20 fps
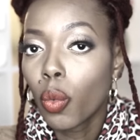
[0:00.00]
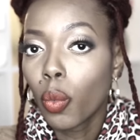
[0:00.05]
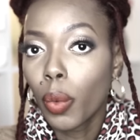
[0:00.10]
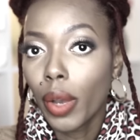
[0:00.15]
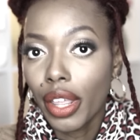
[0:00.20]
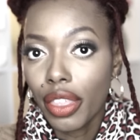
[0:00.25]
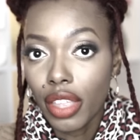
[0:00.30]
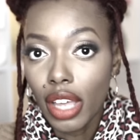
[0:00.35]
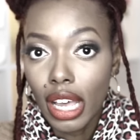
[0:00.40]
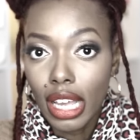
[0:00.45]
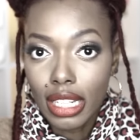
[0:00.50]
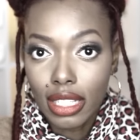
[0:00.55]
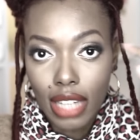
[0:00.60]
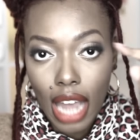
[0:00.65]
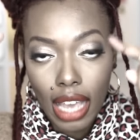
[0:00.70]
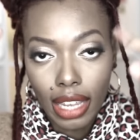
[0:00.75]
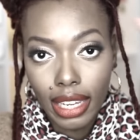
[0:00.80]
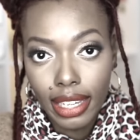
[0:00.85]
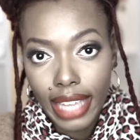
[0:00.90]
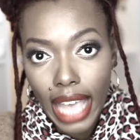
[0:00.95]
with a
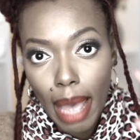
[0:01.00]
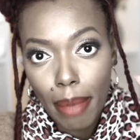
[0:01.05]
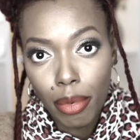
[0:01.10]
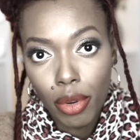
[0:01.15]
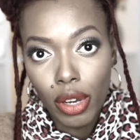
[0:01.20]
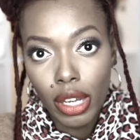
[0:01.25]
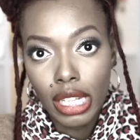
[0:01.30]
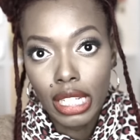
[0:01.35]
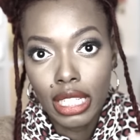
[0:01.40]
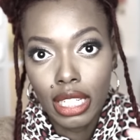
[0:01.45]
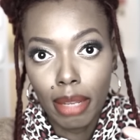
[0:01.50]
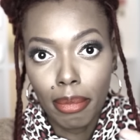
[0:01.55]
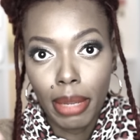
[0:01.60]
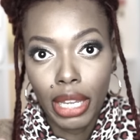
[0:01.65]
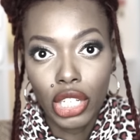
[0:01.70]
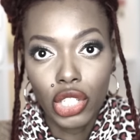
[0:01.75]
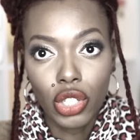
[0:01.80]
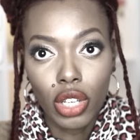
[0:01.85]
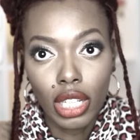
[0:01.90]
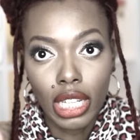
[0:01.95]
stocking cap on to
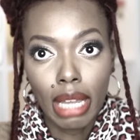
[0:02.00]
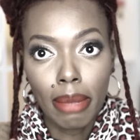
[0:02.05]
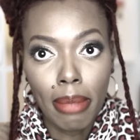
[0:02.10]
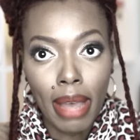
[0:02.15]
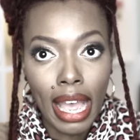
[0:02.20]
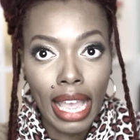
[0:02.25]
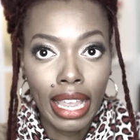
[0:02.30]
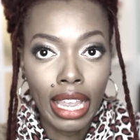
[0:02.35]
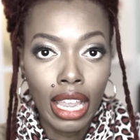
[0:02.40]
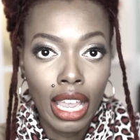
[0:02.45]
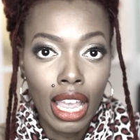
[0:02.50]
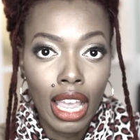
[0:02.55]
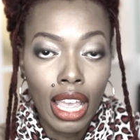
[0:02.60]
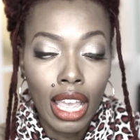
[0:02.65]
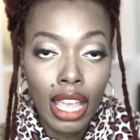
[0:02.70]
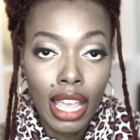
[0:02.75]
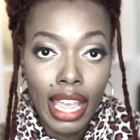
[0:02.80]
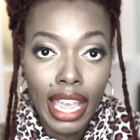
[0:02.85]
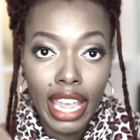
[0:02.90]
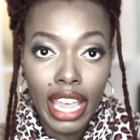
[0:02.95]
make sure that my
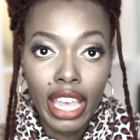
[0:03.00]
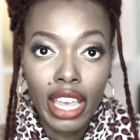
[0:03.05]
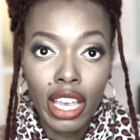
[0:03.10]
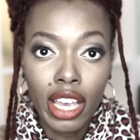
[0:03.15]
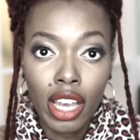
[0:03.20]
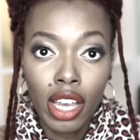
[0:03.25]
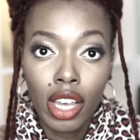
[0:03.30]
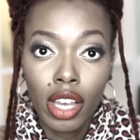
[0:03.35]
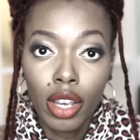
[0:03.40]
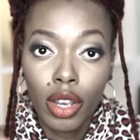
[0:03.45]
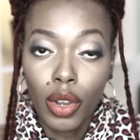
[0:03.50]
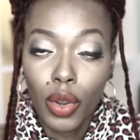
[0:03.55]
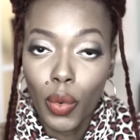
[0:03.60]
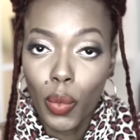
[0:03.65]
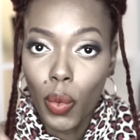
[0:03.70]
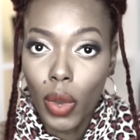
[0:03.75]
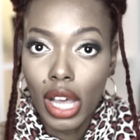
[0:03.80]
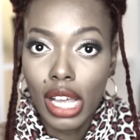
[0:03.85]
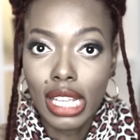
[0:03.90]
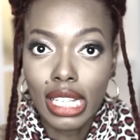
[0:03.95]
hair
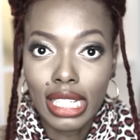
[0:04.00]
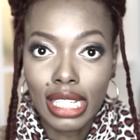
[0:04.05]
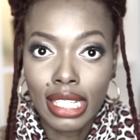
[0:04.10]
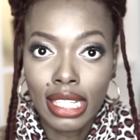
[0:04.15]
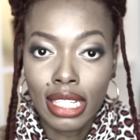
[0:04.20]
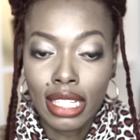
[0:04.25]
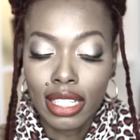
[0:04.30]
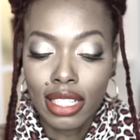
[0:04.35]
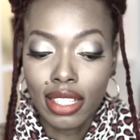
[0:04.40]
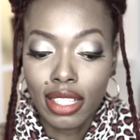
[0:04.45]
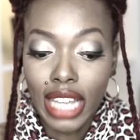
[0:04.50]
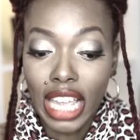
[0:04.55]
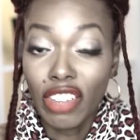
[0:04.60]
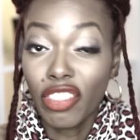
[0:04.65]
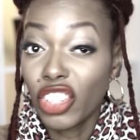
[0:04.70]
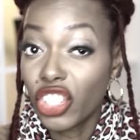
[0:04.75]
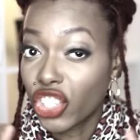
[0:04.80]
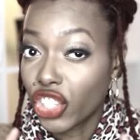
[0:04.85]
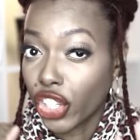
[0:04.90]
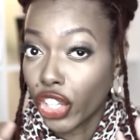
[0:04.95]
was
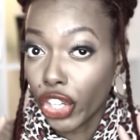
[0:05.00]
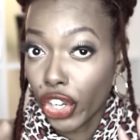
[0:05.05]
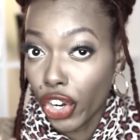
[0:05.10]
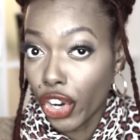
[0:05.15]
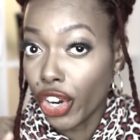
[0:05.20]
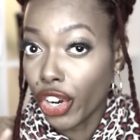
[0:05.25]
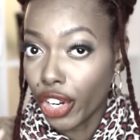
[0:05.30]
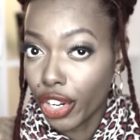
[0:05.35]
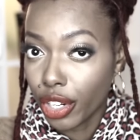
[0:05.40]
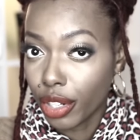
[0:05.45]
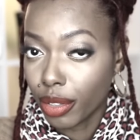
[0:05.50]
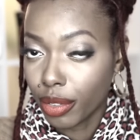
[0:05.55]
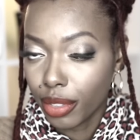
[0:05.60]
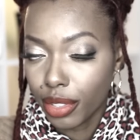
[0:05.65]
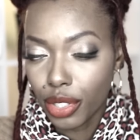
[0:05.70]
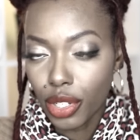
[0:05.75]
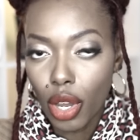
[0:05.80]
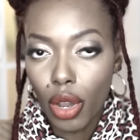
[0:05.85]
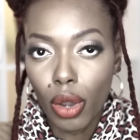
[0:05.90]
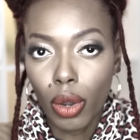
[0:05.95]
safe and secure
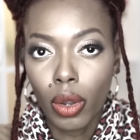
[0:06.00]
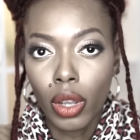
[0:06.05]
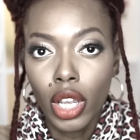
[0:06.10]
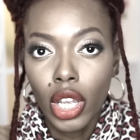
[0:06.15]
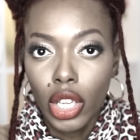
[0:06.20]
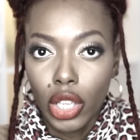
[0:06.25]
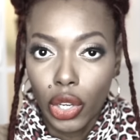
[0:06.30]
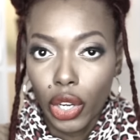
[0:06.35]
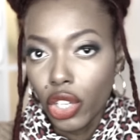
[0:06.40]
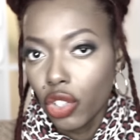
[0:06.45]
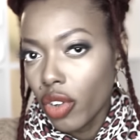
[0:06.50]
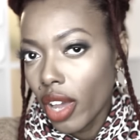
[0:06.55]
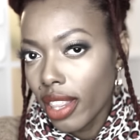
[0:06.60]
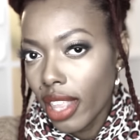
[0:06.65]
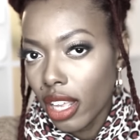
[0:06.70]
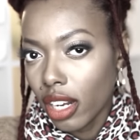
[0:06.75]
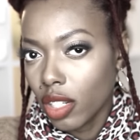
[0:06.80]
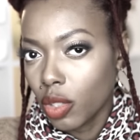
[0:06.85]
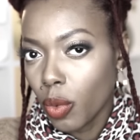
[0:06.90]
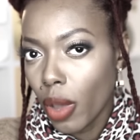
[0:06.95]
so you can try
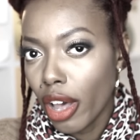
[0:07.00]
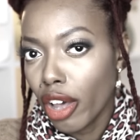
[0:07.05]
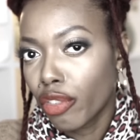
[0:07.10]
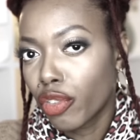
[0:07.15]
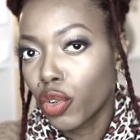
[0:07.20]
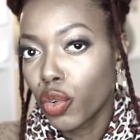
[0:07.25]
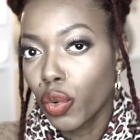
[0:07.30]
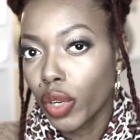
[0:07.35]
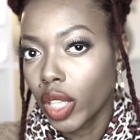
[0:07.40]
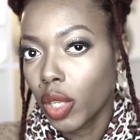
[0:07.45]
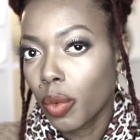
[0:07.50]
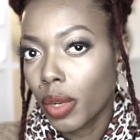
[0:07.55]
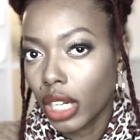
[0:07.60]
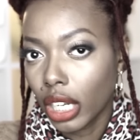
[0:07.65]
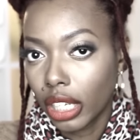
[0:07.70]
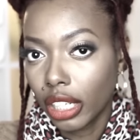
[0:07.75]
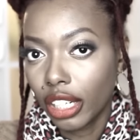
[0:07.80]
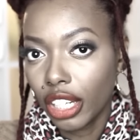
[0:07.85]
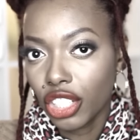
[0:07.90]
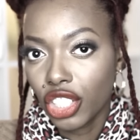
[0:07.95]
that as well if you really want
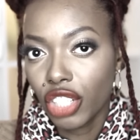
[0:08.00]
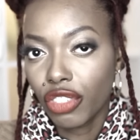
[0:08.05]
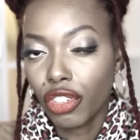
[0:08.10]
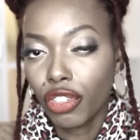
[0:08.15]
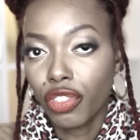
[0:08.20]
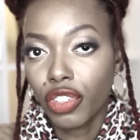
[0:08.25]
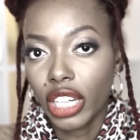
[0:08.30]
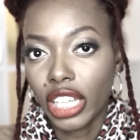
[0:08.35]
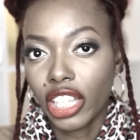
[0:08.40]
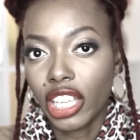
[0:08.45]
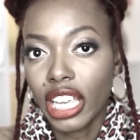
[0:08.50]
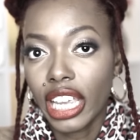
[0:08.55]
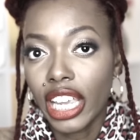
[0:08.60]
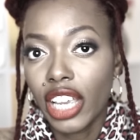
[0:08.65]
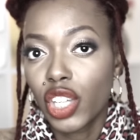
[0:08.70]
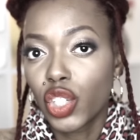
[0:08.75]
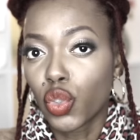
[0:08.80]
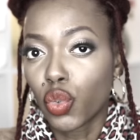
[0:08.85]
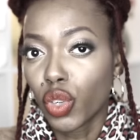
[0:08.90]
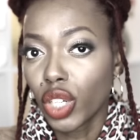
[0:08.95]
to condition if you feel like your
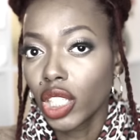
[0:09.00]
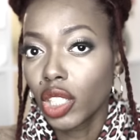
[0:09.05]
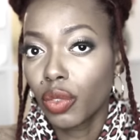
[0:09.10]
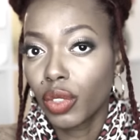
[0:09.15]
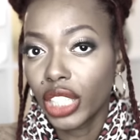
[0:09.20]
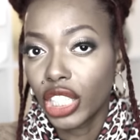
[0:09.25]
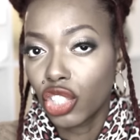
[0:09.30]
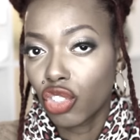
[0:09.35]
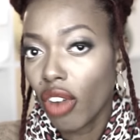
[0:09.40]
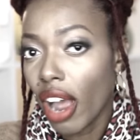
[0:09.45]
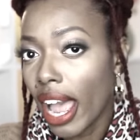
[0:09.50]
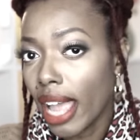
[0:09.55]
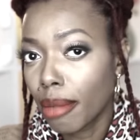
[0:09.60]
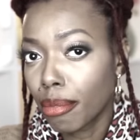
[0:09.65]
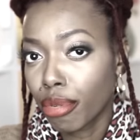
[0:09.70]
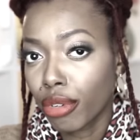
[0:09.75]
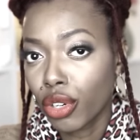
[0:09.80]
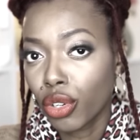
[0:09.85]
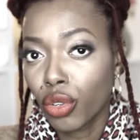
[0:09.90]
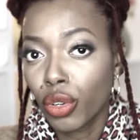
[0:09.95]
hair is really really dry
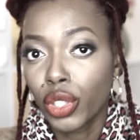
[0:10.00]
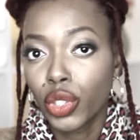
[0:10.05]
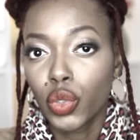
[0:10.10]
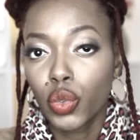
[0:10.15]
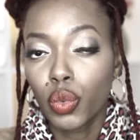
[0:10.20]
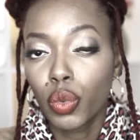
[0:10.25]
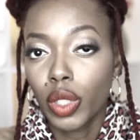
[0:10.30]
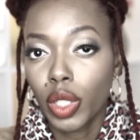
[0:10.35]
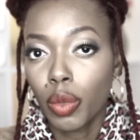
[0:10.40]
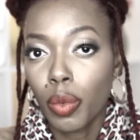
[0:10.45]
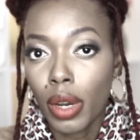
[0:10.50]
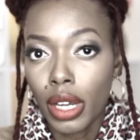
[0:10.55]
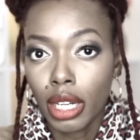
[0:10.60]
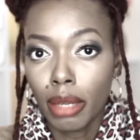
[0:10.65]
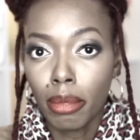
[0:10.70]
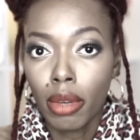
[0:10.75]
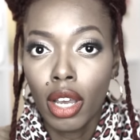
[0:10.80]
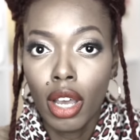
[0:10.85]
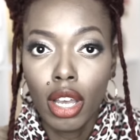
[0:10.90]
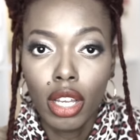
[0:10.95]
and brittle and you really want
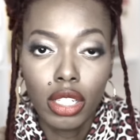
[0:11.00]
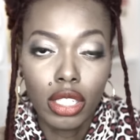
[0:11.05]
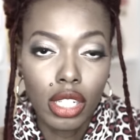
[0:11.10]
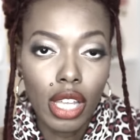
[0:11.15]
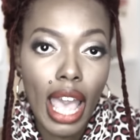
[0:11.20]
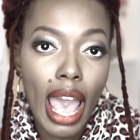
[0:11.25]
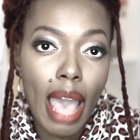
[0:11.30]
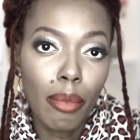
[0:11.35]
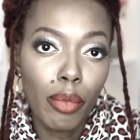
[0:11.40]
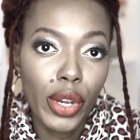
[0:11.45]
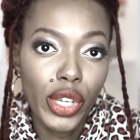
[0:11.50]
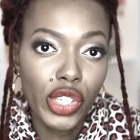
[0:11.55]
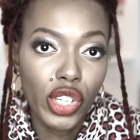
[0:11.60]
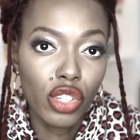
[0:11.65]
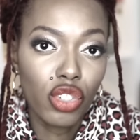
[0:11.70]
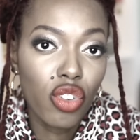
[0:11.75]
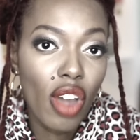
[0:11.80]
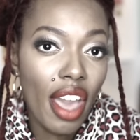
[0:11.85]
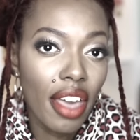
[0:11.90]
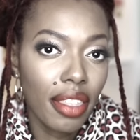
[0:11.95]
to so add
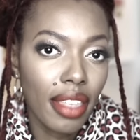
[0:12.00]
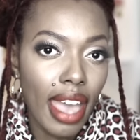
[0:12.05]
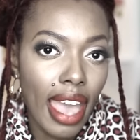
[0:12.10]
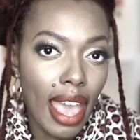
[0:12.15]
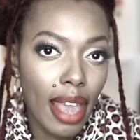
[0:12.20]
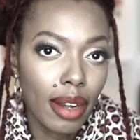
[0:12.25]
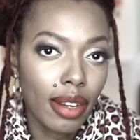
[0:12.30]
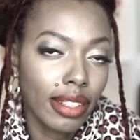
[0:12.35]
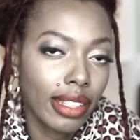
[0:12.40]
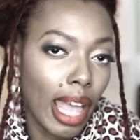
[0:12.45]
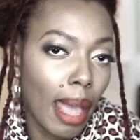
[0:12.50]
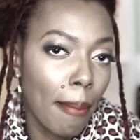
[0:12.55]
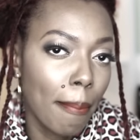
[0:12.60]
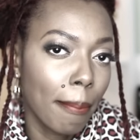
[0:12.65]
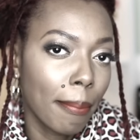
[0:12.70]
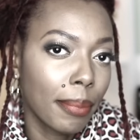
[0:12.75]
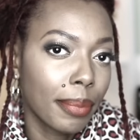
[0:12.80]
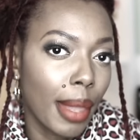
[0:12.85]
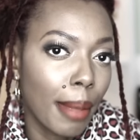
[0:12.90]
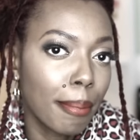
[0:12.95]
moisture try that that
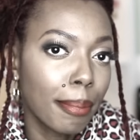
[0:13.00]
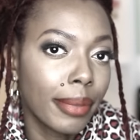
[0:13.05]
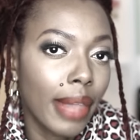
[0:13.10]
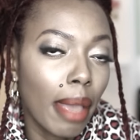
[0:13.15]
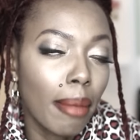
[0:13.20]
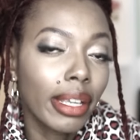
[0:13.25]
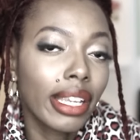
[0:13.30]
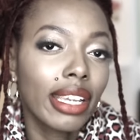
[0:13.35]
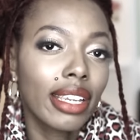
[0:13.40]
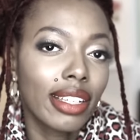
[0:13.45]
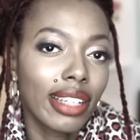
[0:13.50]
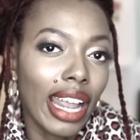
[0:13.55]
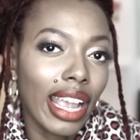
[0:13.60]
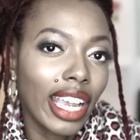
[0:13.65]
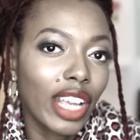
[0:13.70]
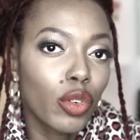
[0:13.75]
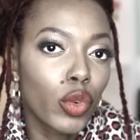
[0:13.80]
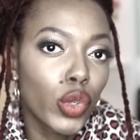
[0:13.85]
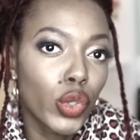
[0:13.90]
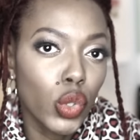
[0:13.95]
that that,
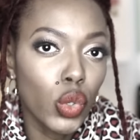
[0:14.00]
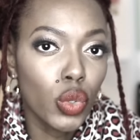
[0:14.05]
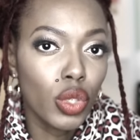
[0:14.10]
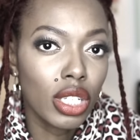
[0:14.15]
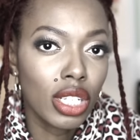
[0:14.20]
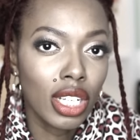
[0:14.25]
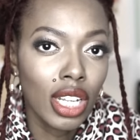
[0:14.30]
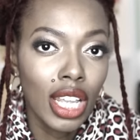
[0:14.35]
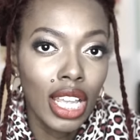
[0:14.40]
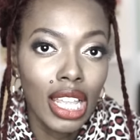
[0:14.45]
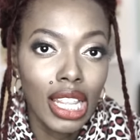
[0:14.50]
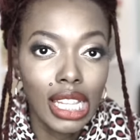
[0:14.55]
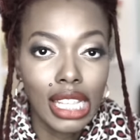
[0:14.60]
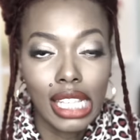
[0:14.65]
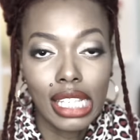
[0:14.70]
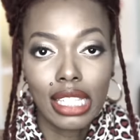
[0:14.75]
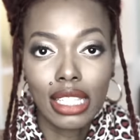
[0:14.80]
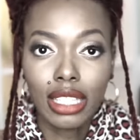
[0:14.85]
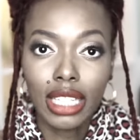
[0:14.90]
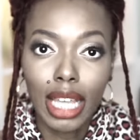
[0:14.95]
that can reduce
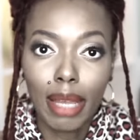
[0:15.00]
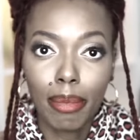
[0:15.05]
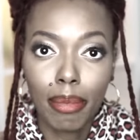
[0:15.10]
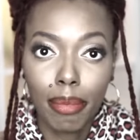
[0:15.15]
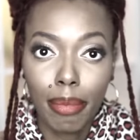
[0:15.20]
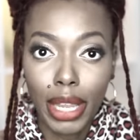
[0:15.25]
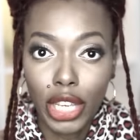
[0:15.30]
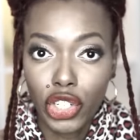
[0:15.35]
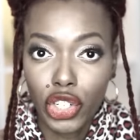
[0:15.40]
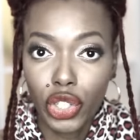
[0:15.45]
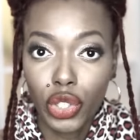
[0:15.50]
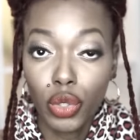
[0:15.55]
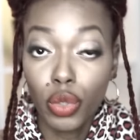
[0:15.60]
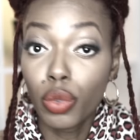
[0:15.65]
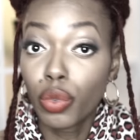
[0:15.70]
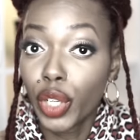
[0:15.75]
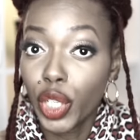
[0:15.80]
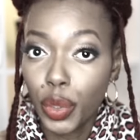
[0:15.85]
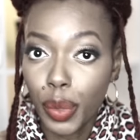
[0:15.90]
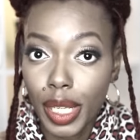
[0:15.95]
the slip make sure
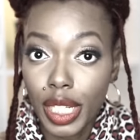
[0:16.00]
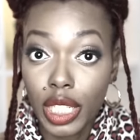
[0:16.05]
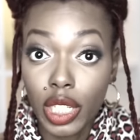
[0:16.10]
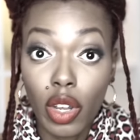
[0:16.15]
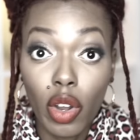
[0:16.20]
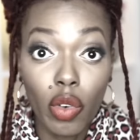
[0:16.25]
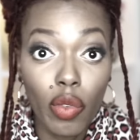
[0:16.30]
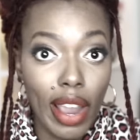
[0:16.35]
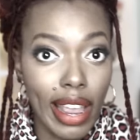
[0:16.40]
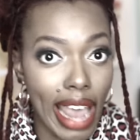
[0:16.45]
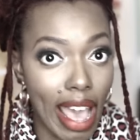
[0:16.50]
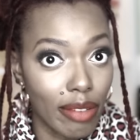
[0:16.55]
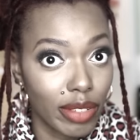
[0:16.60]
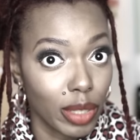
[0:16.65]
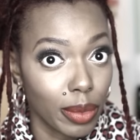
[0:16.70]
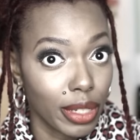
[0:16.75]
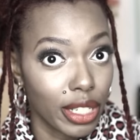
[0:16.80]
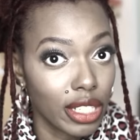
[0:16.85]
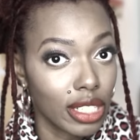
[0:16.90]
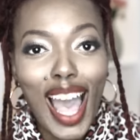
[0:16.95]
you retwist right
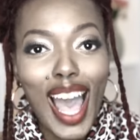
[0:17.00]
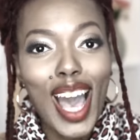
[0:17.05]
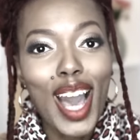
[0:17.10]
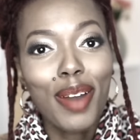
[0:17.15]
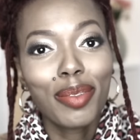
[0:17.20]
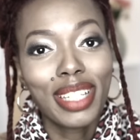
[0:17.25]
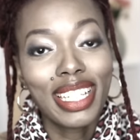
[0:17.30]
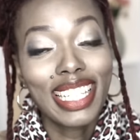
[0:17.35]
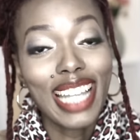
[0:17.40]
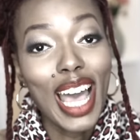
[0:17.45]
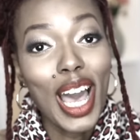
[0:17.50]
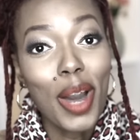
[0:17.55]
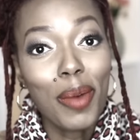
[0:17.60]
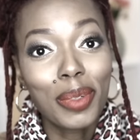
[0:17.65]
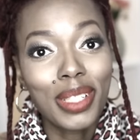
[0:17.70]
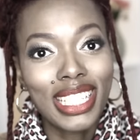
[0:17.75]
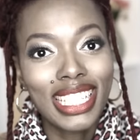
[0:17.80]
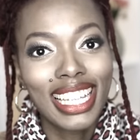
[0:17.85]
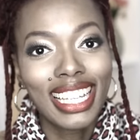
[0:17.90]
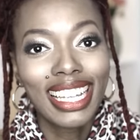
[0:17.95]
afterward i hope this
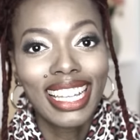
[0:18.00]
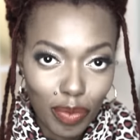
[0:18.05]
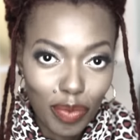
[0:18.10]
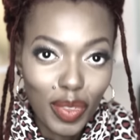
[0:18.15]
helps